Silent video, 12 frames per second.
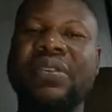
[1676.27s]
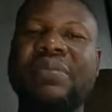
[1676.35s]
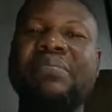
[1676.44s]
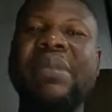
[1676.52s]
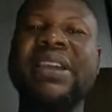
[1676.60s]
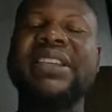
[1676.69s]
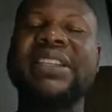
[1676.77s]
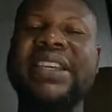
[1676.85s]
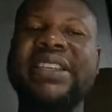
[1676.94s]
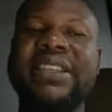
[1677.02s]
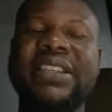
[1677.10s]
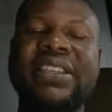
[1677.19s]
makes it
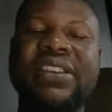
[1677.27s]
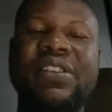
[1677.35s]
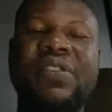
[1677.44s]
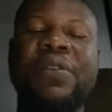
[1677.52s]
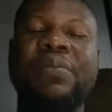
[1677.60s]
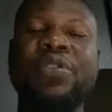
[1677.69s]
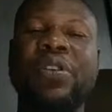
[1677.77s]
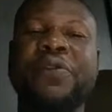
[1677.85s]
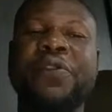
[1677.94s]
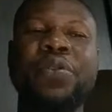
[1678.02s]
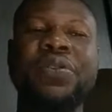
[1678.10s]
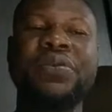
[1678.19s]
easy from your
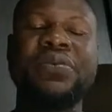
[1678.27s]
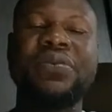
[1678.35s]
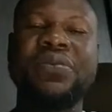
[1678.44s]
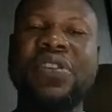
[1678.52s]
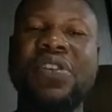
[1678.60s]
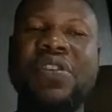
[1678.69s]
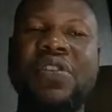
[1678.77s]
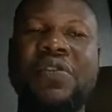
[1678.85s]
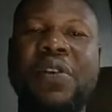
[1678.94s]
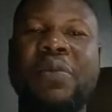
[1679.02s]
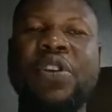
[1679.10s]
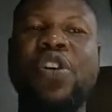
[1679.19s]
phone,
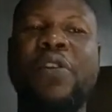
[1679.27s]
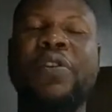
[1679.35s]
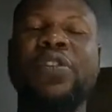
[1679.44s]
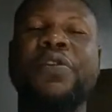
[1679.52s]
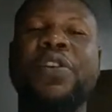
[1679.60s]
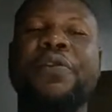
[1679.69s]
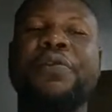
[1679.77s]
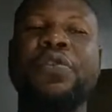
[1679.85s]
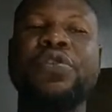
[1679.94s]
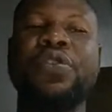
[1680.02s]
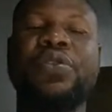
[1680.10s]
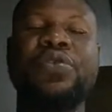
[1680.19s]
from the comfort of your
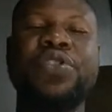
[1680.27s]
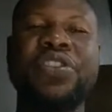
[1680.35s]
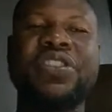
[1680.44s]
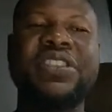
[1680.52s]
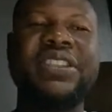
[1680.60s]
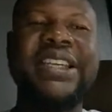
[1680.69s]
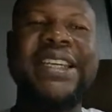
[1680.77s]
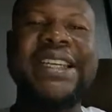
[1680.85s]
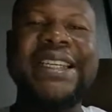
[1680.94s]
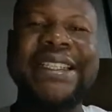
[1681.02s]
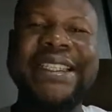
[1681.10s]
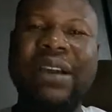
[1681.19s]
phone. You could just
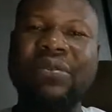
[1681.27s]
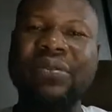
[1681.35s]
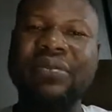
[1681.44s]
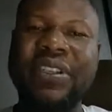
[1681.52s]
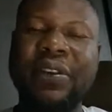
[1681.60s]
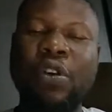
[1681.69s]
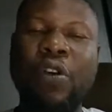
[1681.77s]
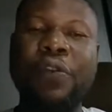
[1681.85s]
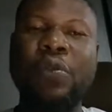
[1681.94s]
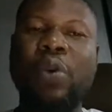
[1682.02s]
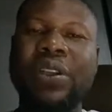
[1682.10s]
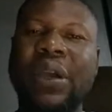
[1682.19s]
tell the oven what